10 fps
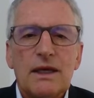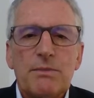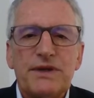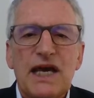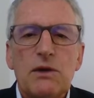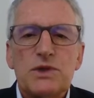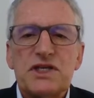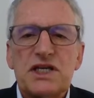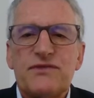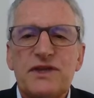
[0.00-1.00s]
But that was
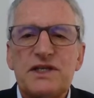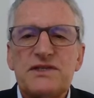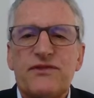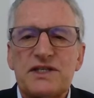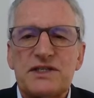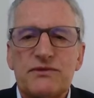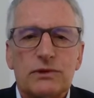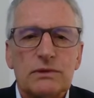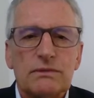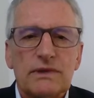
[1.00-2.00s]
just for this
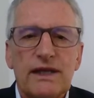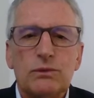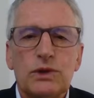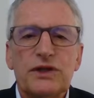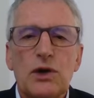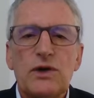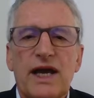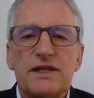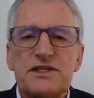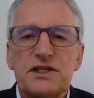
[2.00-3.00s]
festival, and it will no
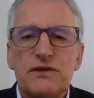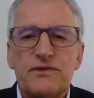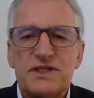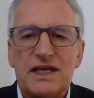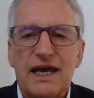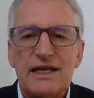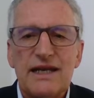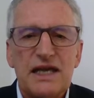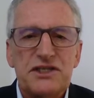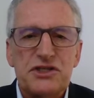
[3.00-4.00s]
doubt surface again
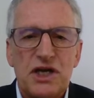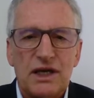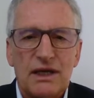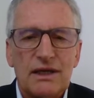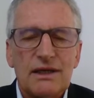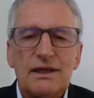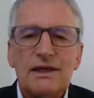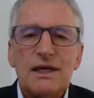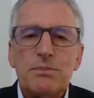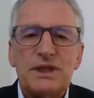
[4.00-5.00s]
next year,
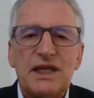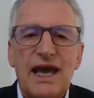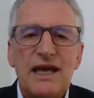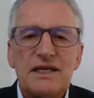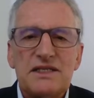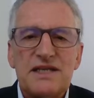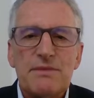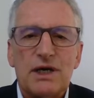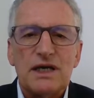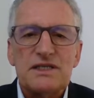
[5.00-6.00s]
but the
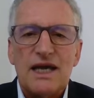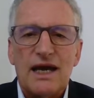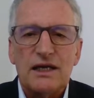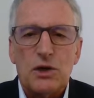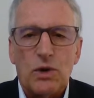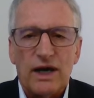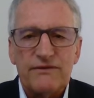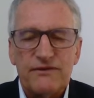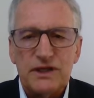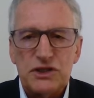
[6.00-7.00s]
anti-Semites aren't quite
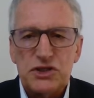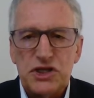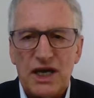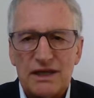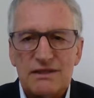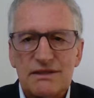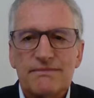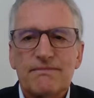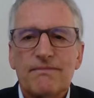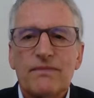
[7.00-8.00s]
finished yet.
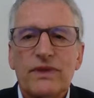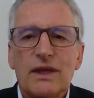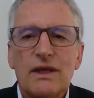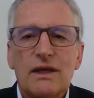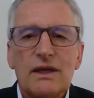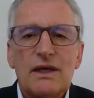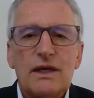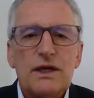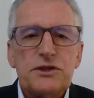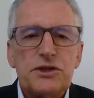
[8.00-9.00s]

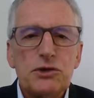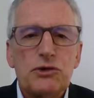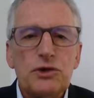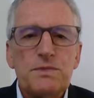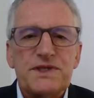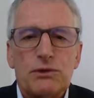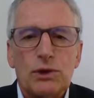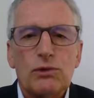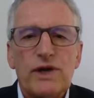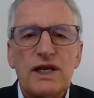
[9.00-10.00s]
Two groups are
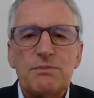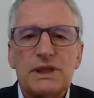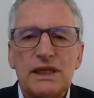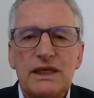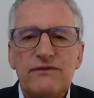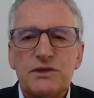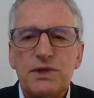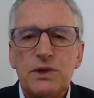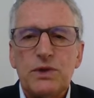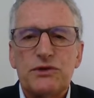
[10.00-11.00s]
already believed to
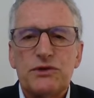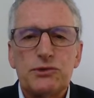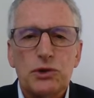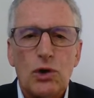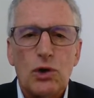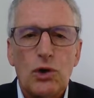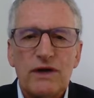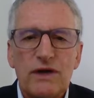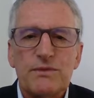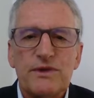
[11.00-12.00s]
be withdrawing
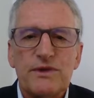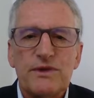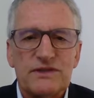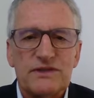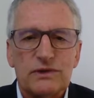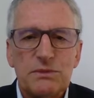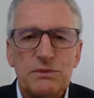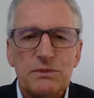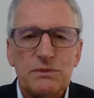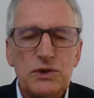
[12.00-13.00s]
from the festival in
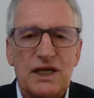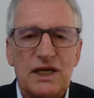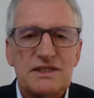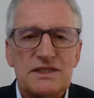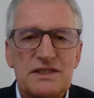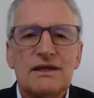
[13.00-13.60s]
protest.